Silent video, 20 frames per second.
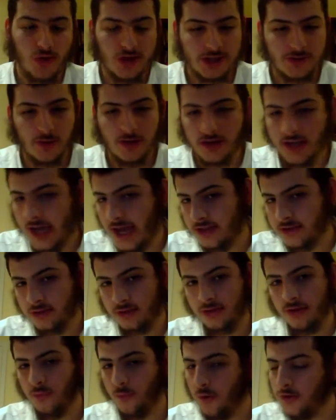One small
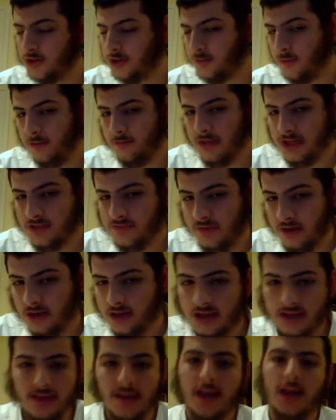candle, one small
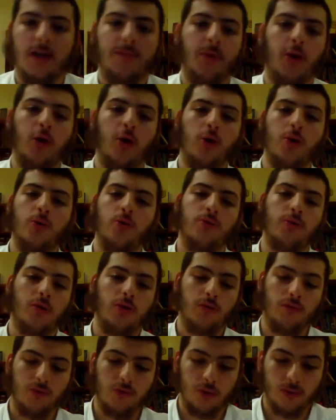mitzvah can light up a whole
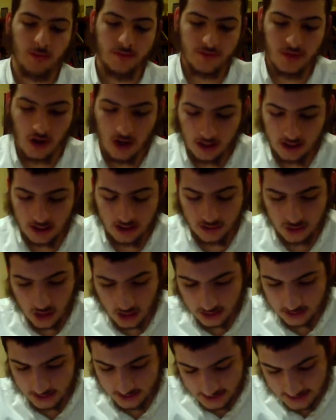room of
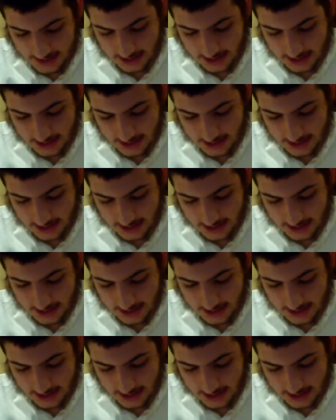darkness.